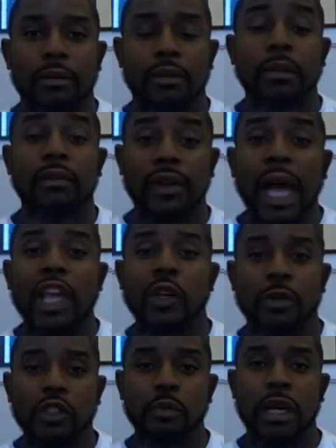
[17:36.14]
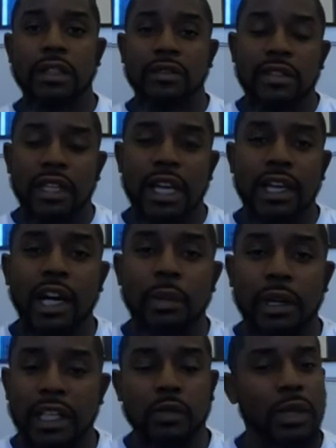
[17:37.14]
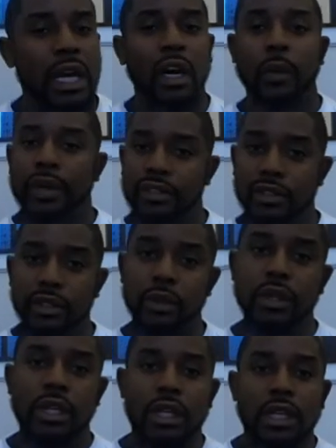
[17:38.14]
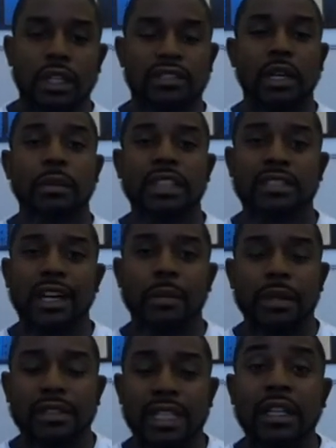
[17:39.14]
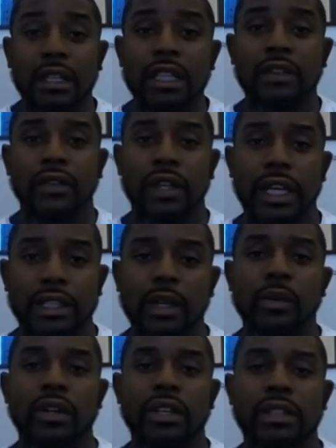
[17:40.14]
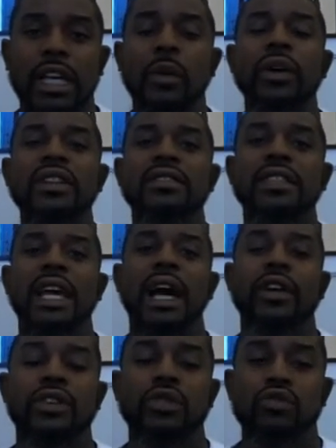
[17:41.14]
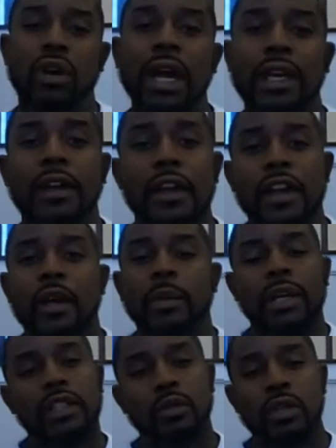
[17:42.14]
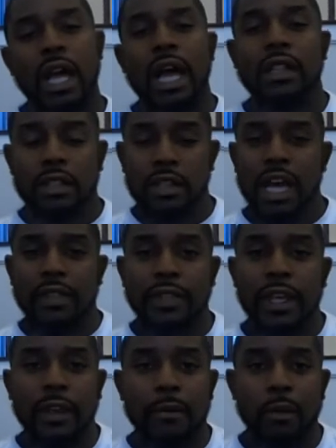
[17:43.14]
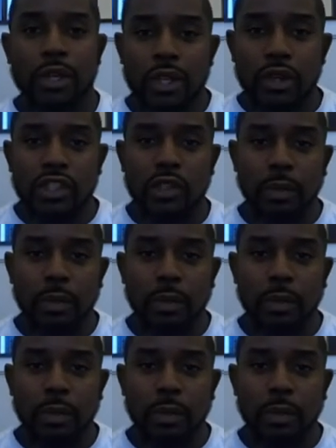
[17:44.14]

from a value perspective to that company. That's what I always do, because some of these companies, they're looking for that. They want to see how you write, because you gotta think, when you